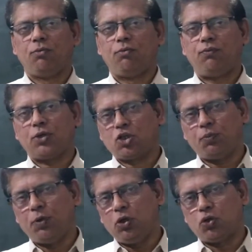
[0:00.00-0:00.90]
First
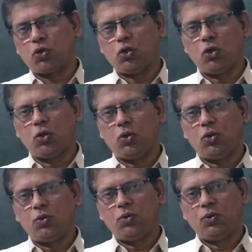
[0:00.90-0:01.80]
of all, you should
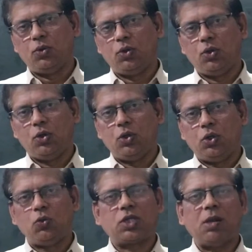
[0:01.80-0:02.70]
know
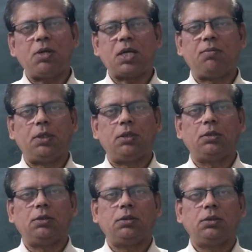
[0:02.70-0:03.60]
you shall be given
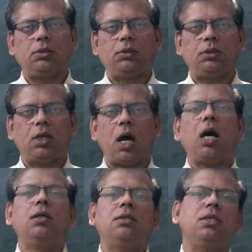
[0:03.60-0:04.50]

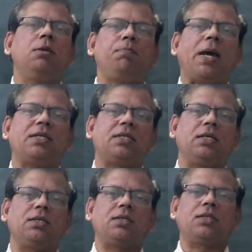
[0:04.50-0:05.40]
unseen
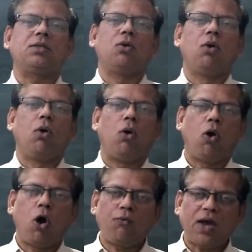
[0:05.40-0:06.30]
passage
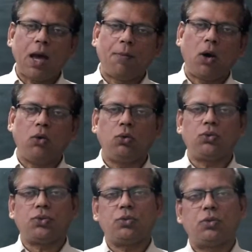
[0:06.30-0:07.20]
of
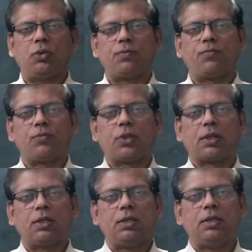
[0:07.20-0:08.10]
about
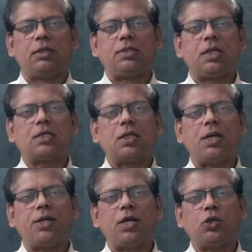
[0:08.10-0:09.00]

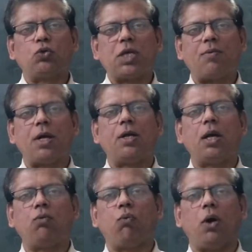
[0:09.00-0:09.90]
600 to
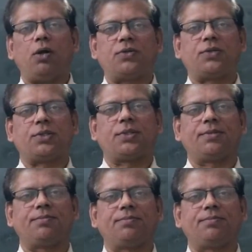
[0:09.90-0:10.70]
700 words,